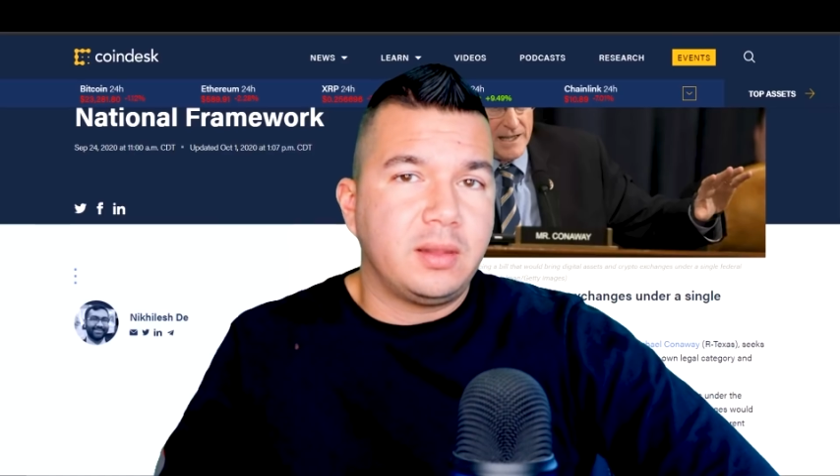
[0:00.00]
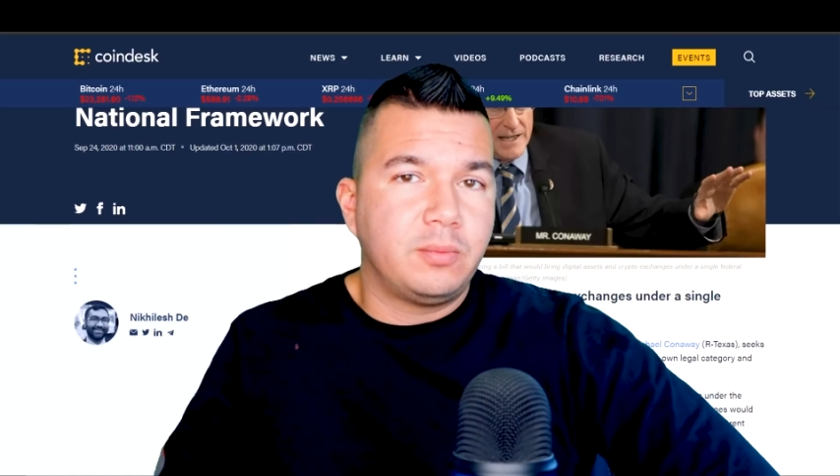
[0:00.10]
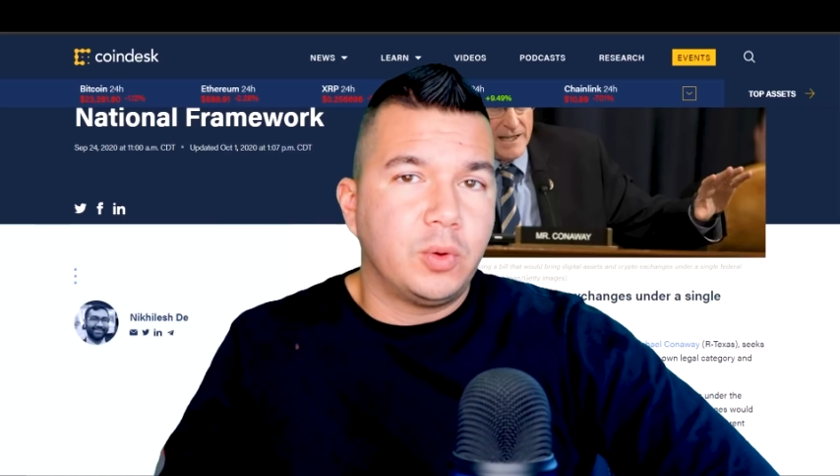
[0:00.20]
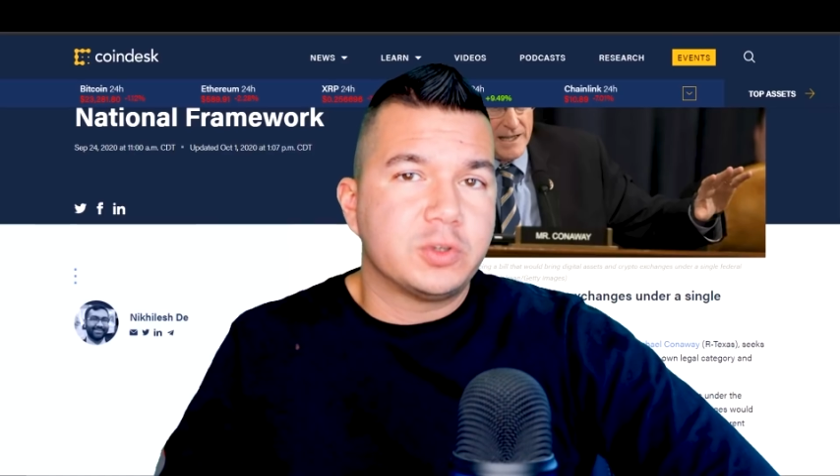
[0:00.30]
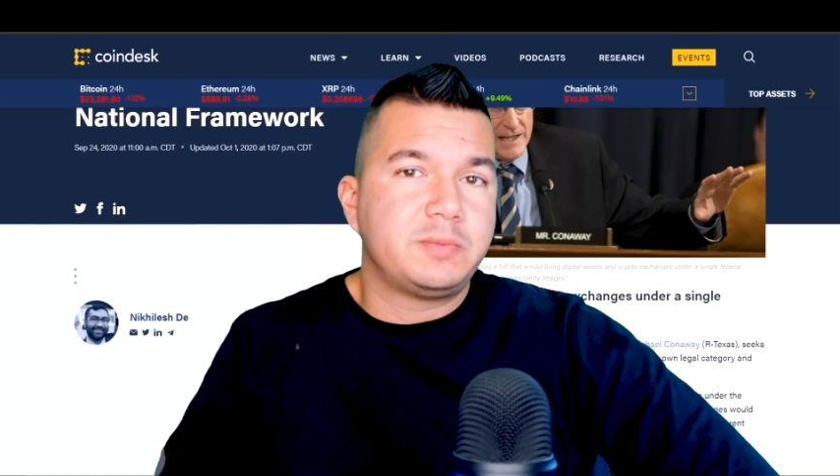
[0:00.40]
and
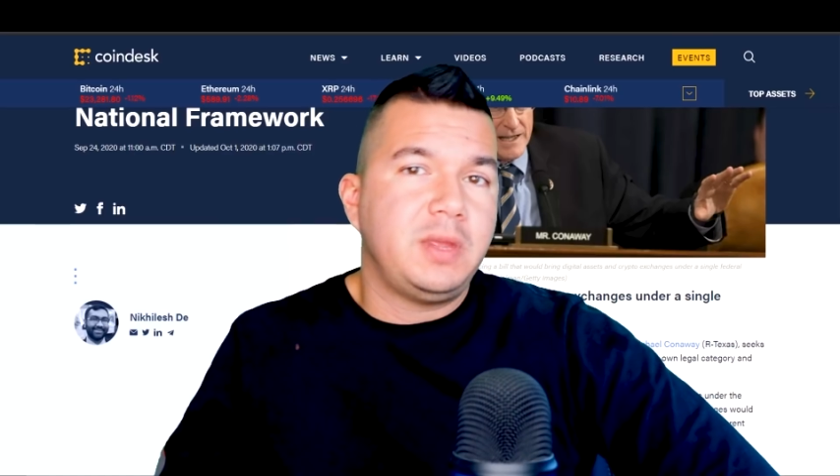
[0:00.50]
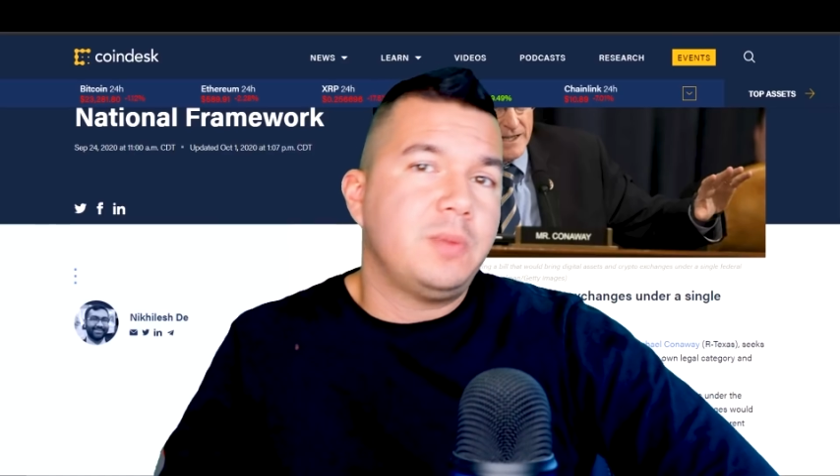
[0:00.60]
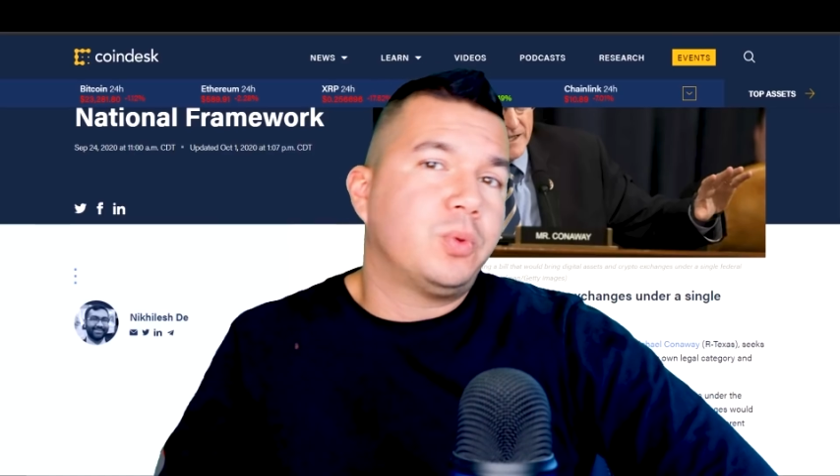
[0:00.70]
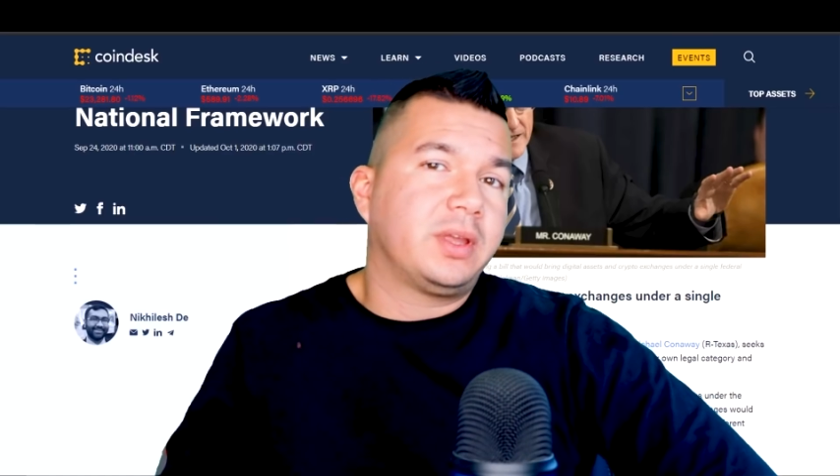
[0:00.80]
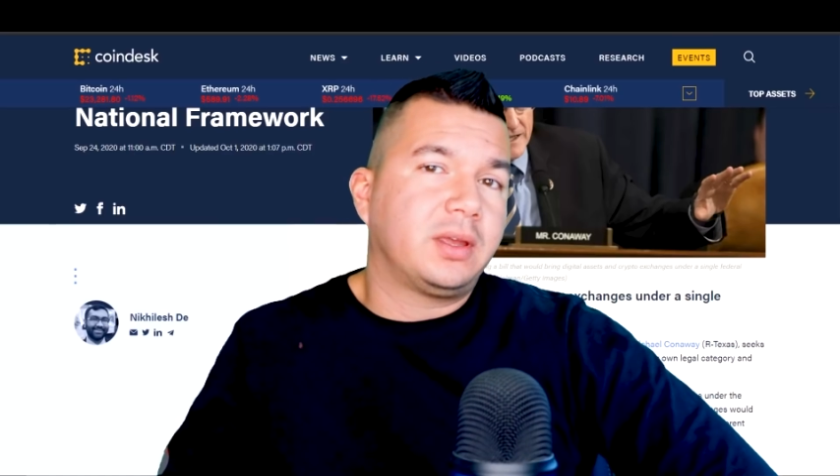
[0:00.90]
most
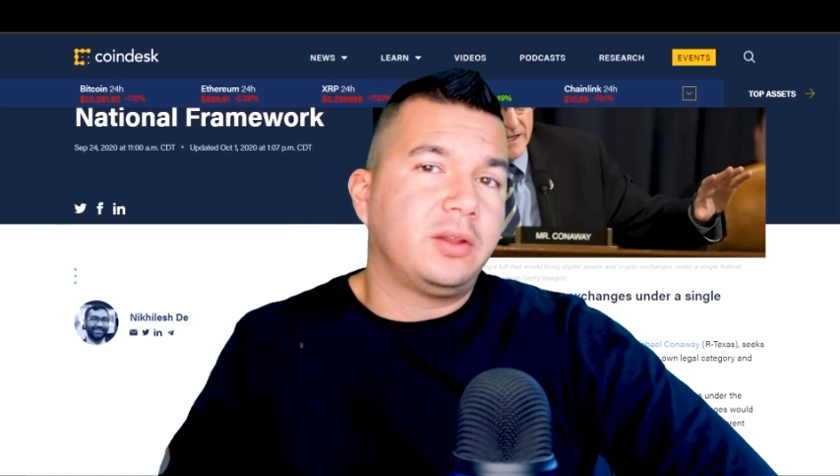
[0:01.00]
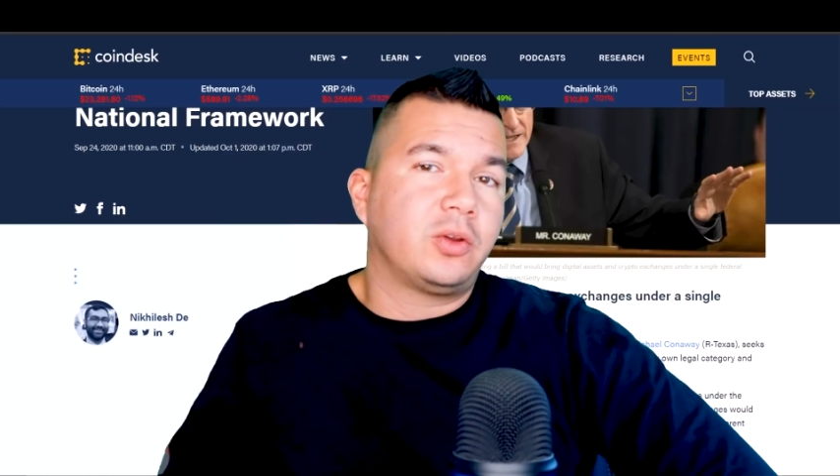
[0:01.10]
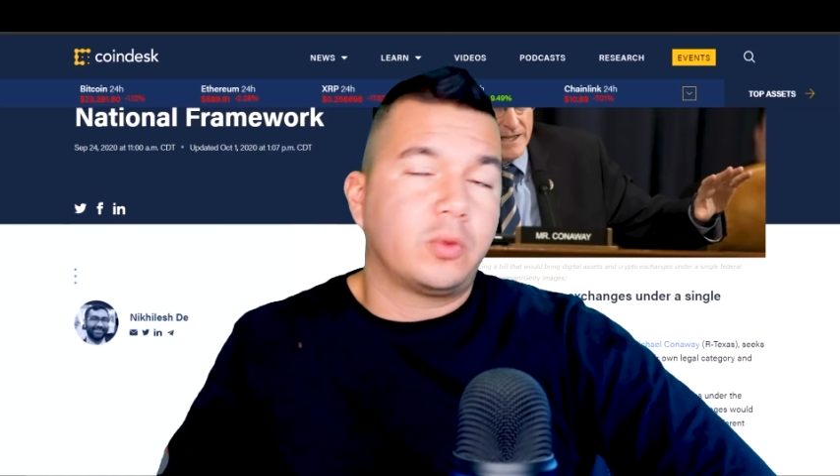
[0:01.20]
people that get into